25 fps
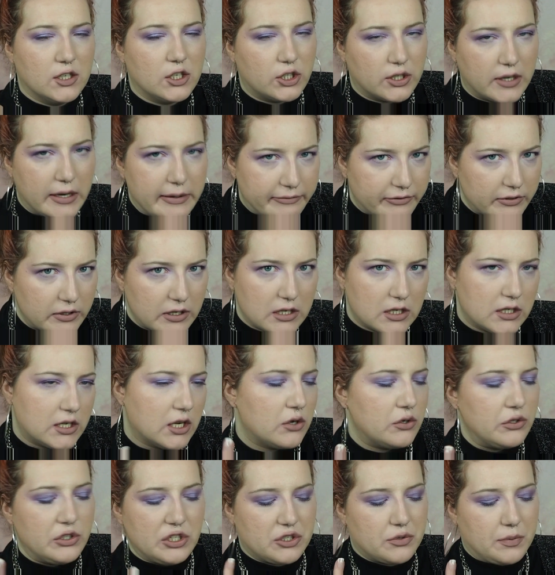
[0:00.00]
grapefruit
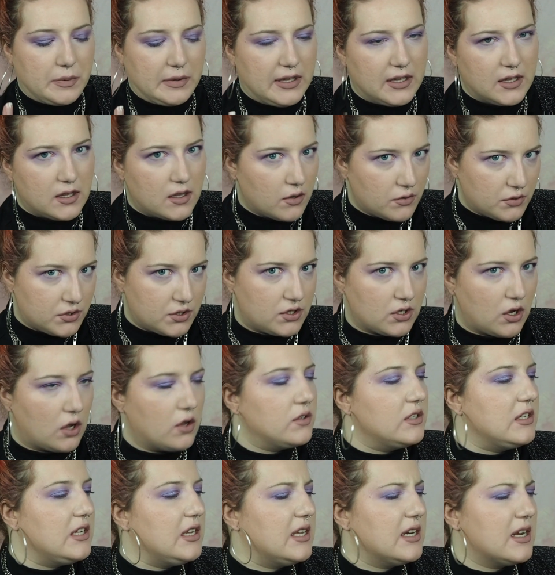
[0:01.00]
undertone just really goes
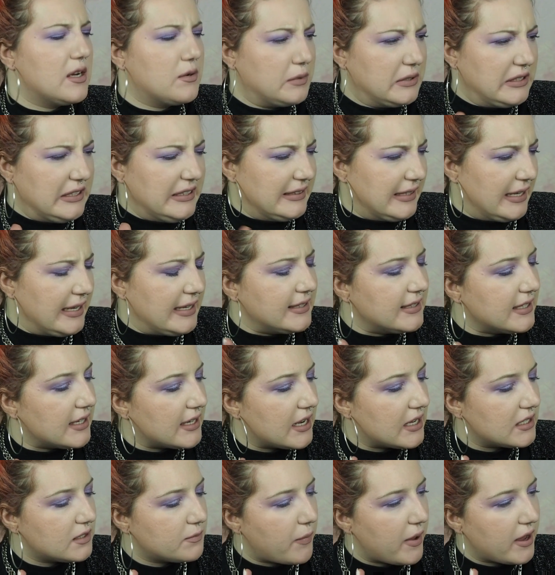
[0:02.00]
salty, and I really like that
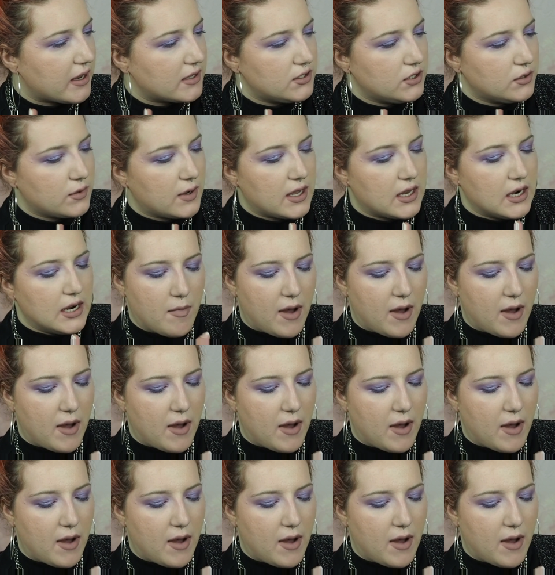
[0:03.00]
aspect to it.